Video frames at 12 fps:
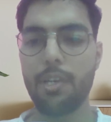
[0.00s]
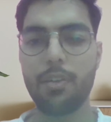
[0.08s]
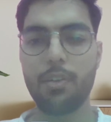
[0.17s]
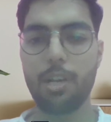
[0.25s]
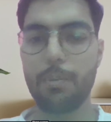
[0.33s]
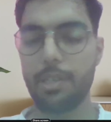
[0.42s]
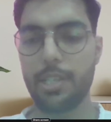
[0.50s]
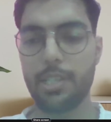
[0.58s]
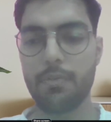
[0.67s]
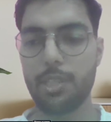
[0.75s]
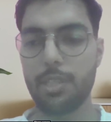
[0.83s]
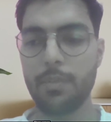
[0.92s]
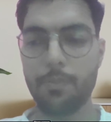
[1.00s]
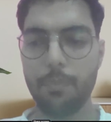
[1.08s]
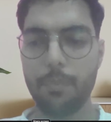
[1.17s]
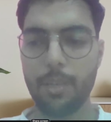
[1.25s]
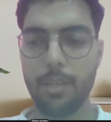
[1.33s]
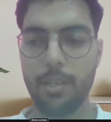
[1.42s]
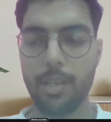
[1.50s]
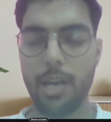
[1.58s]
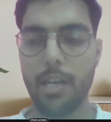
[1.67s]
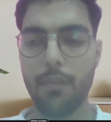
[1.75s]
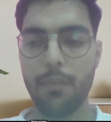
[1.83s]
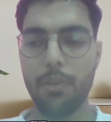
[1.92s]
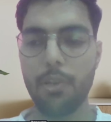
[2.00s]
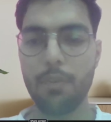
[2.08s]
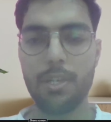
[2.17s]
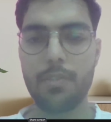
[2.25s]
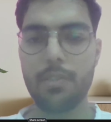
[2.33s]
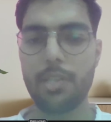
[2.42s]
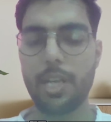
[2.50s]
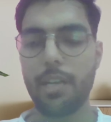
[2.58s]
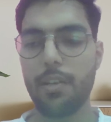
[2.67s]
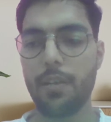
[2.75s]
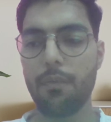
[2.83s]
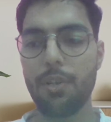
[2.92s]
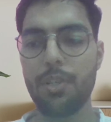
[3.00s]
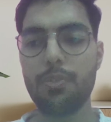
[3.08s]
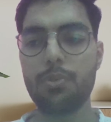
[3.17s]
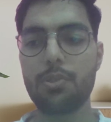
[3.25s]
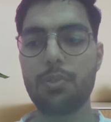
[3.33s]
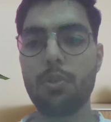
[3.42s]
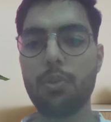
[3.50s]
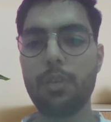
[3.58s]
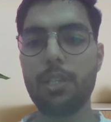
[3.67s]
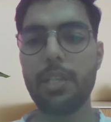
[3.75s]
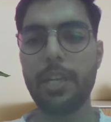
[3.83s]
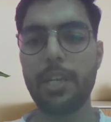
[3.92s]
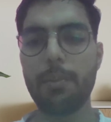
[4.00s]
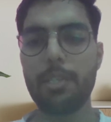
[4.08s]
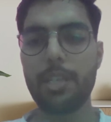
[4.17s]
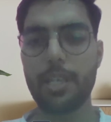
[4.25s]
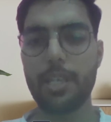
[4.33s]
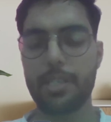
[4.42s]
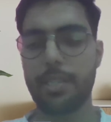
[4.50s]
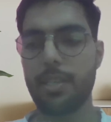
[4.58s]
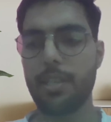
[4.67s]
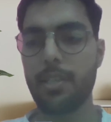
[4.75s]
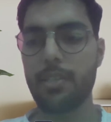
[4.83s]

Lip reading: requirements as well. RFPF as well, right? And we choose to go with AWS EKS.